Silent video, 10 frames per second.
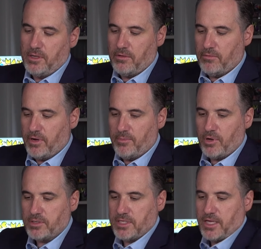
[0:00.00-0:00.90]

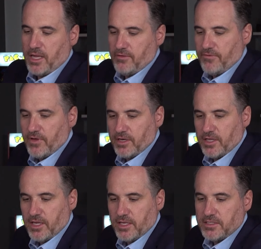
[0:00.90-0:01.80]
reboxing ain't fun,
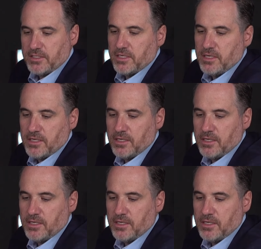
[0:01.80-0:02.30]
kids.